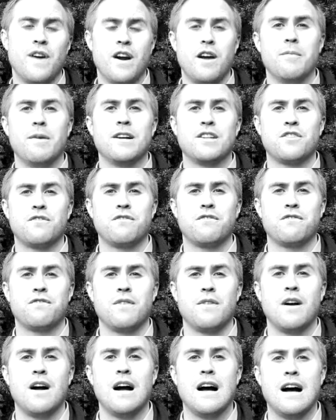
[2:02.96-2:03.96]
very much
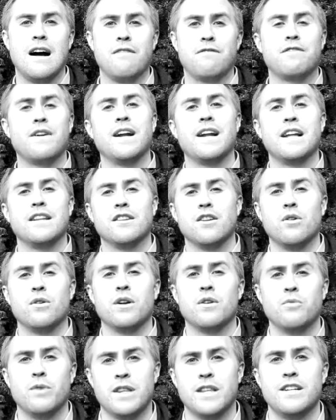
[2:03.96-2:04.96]
front-end
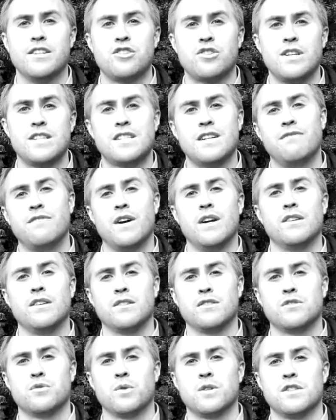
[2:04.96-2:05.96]
loaded with interest and very
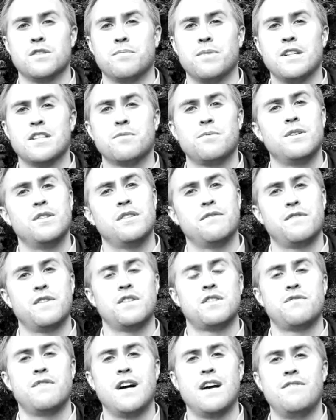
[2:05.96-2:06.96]
little towards the principal in the
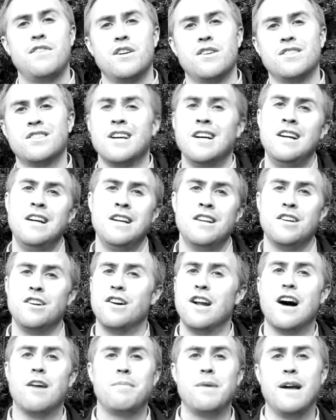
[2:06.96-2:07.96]
first 5 years.
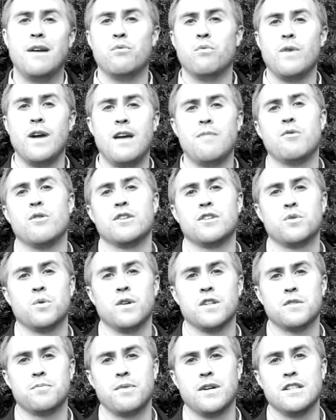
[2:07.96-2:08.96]
You're now paying way more
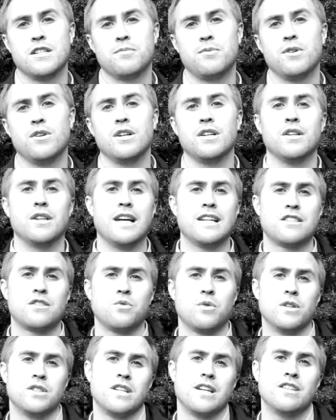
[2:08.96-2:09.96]
towards principal and less
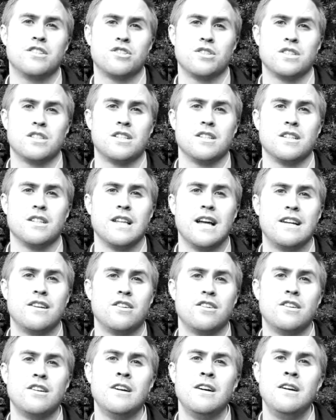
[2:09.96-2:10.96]
towards interest to the
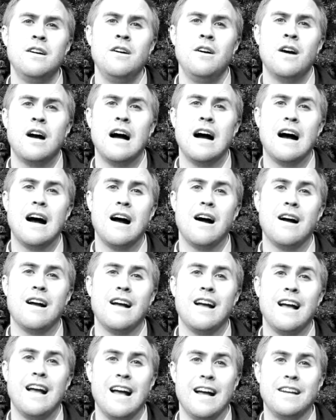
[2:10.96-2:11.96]
lender,
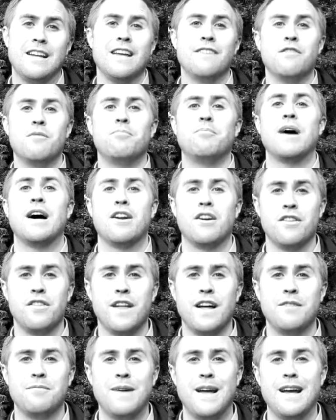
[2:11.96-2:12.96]
and even better
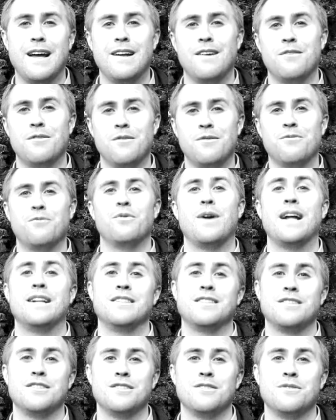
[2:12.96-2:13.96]
than paying
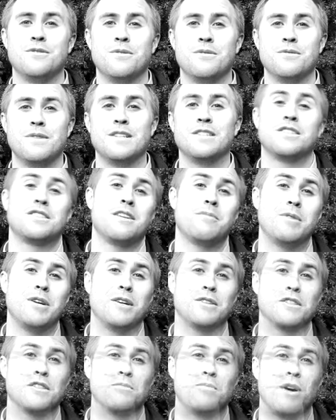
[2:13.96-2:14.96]
rent into
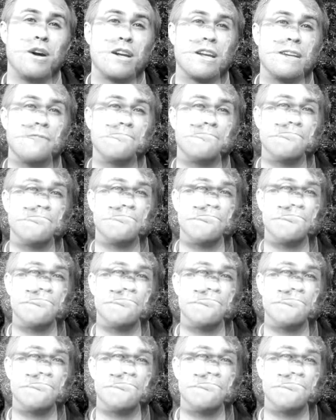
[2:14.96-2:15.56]
somebody else's pocket.